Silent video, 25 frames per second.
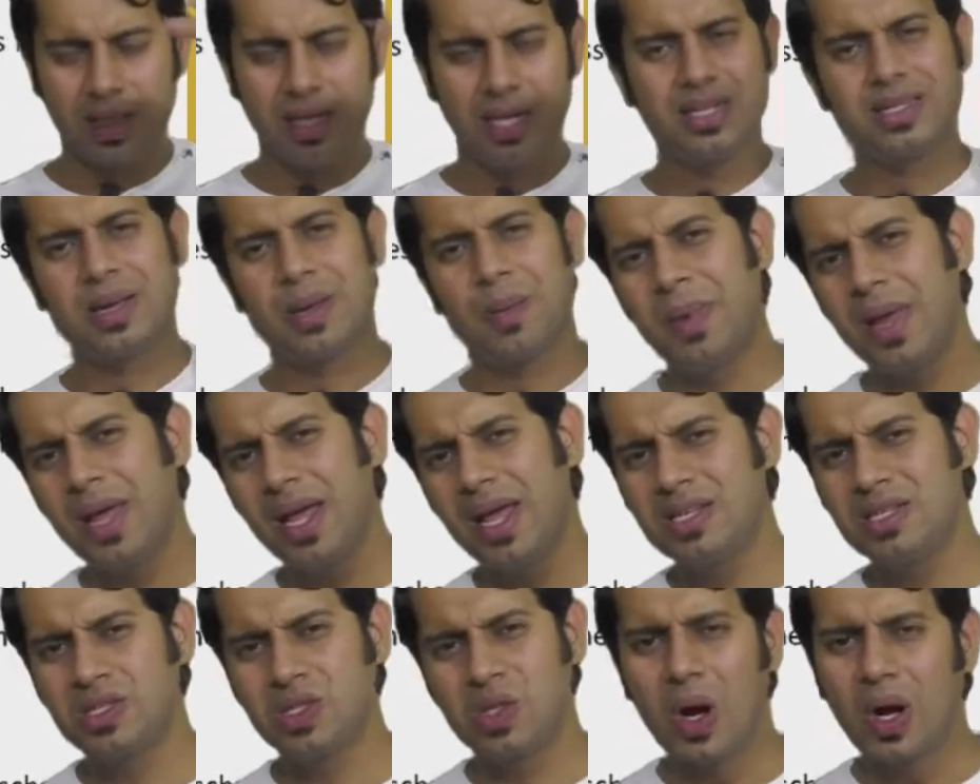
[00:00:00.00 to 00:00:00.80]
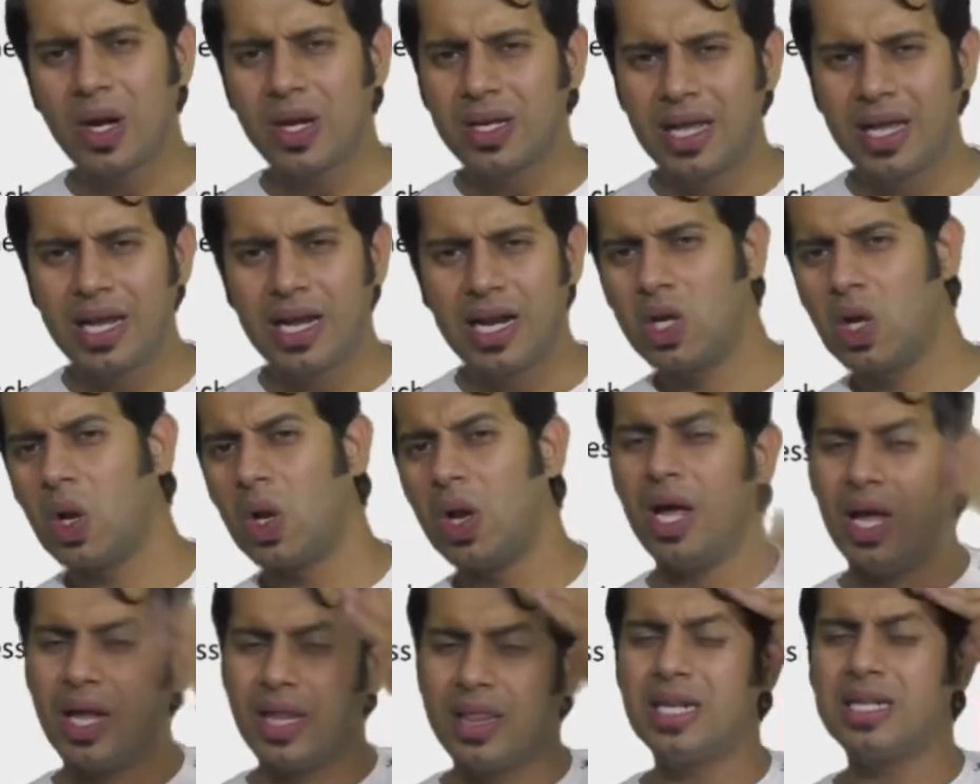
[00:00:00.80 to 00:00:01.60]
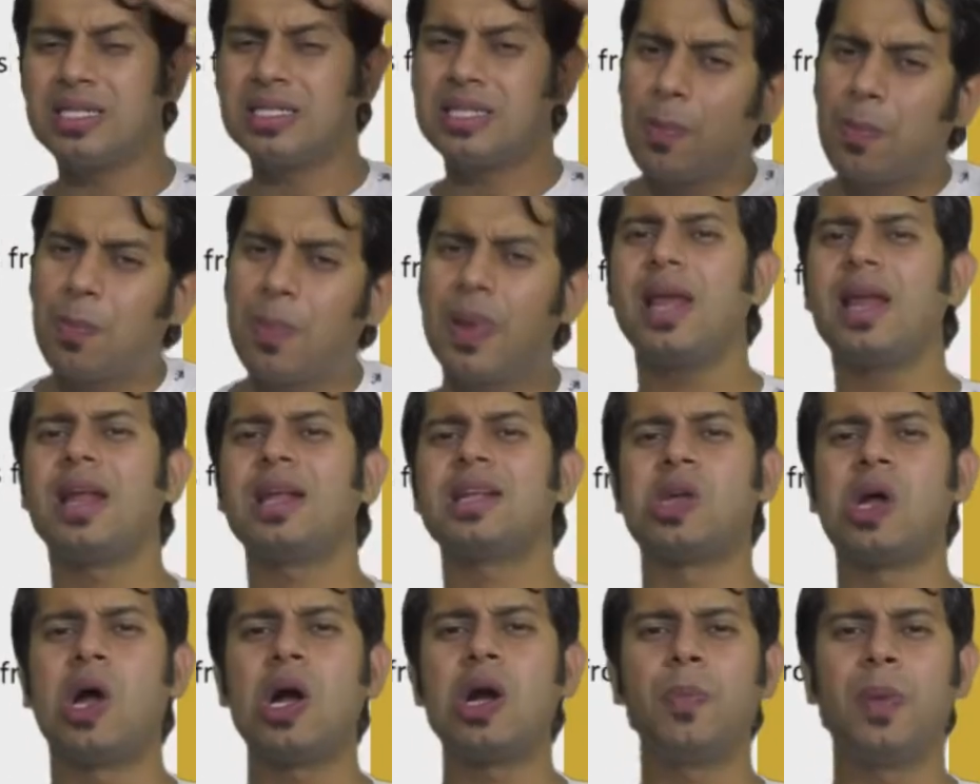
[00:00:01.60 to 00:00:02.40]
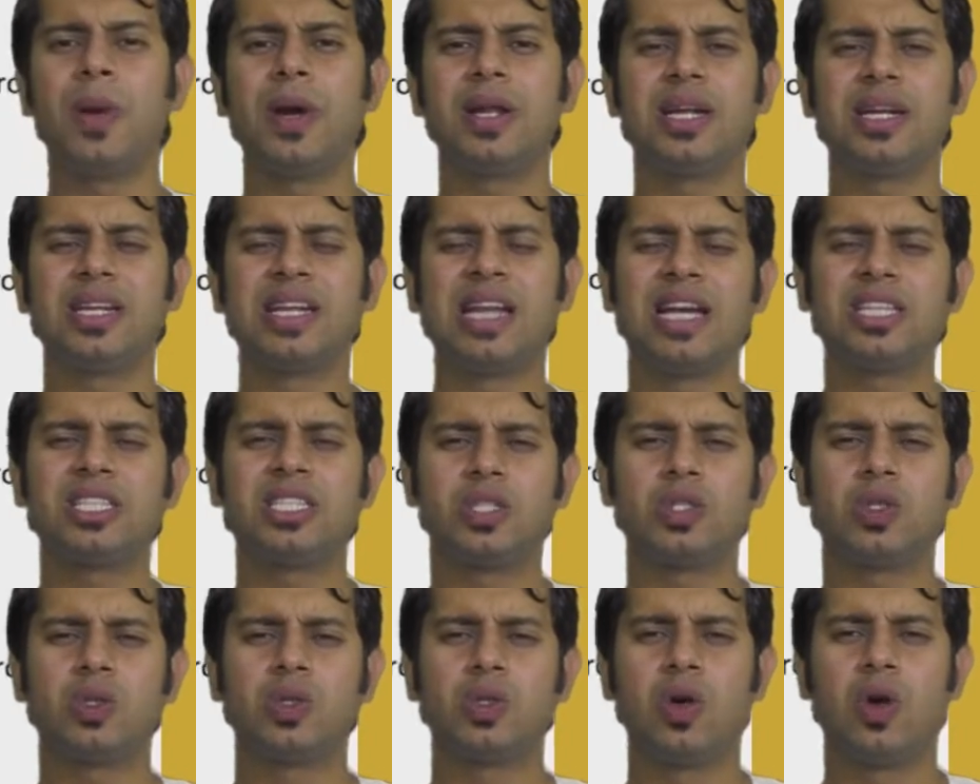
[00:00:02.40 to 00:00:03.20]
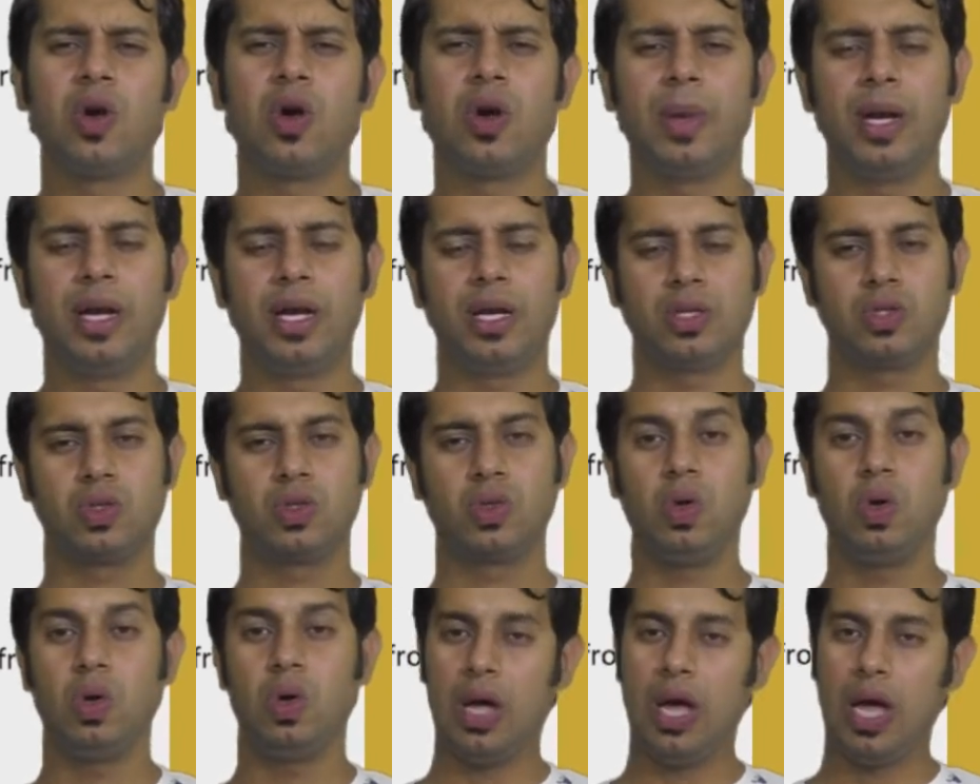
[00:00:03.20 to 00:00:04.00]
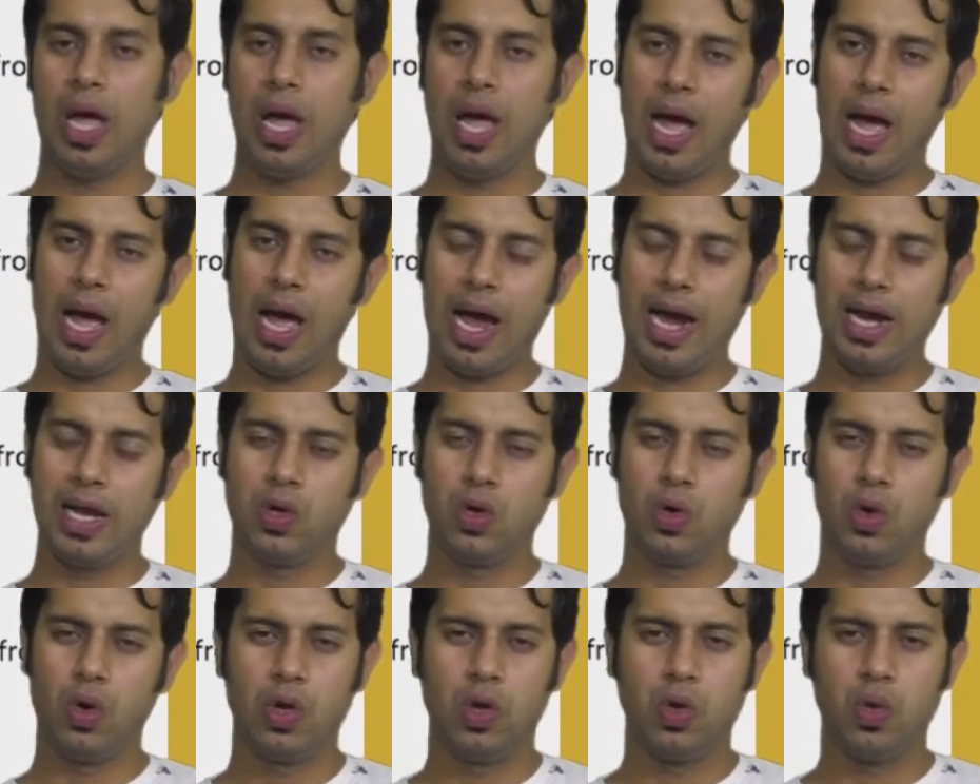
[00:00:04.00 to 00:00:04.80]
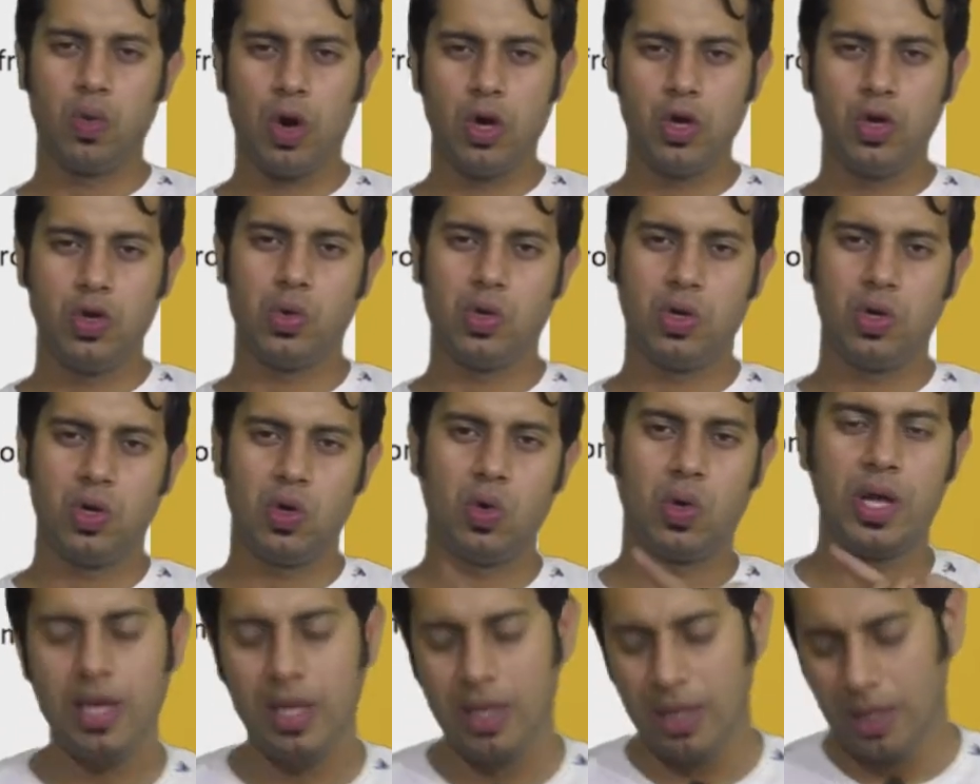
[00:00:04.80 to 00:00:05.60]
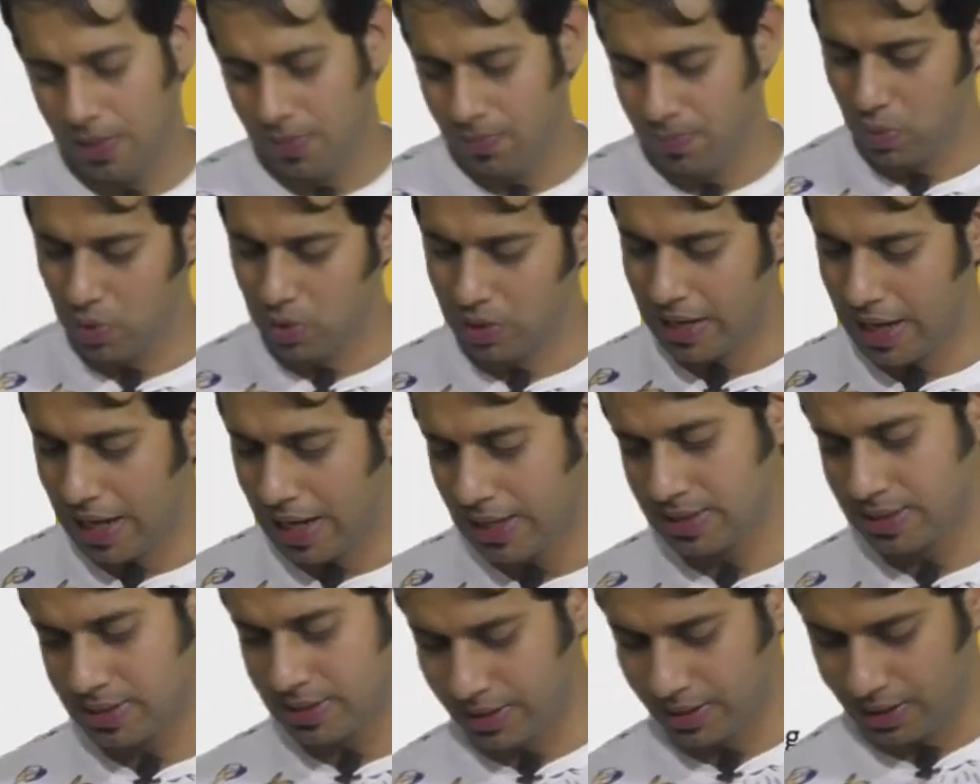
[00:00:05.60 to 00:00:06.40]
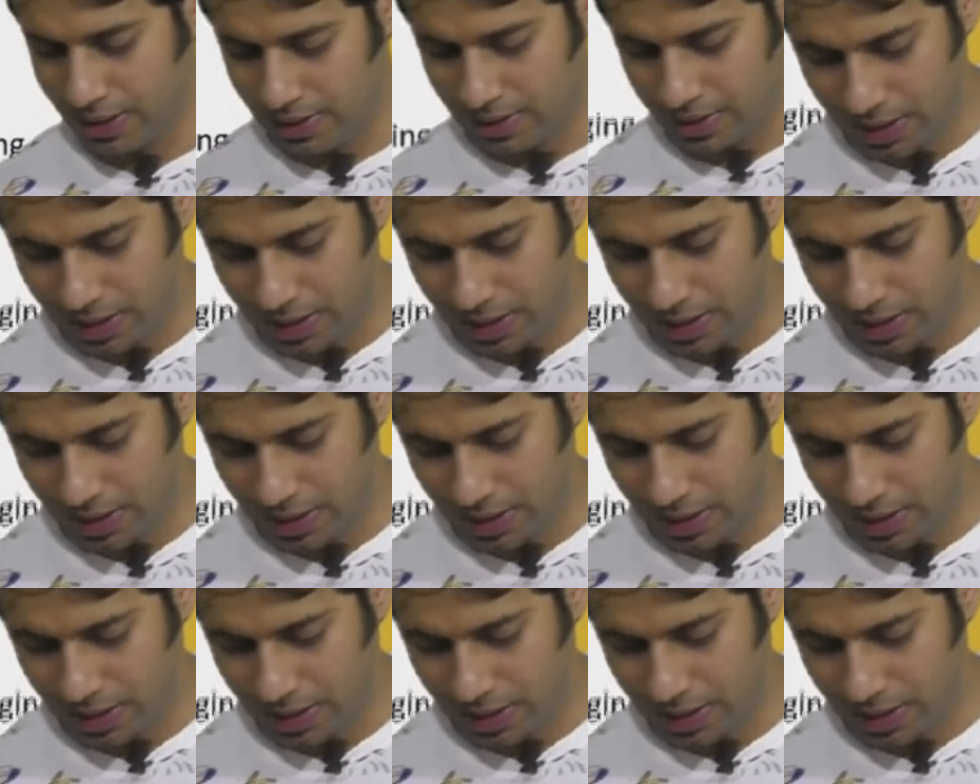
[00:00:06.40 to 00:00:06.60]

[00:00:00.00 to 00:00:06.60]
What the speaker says: That supplier is not there at all. That supplier has not paid the taxes to the government. So I don't want you to take input tax credit.